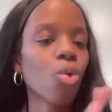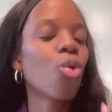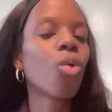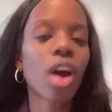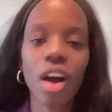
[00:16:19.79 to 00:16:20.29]

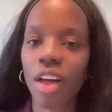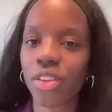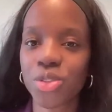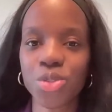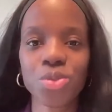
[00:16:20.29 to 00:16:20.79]
Who are all
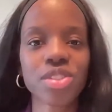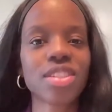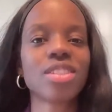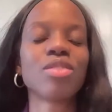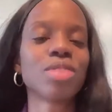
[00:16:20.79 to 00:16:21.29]
those school
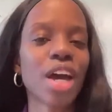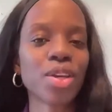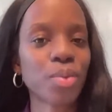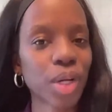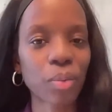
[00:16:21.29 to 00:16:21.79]
systems that
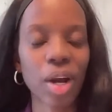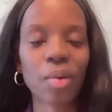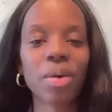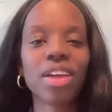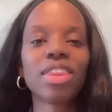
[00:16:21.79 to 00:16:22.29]
you want to work
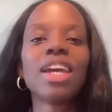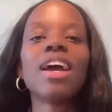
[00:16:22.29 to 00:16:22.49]
with?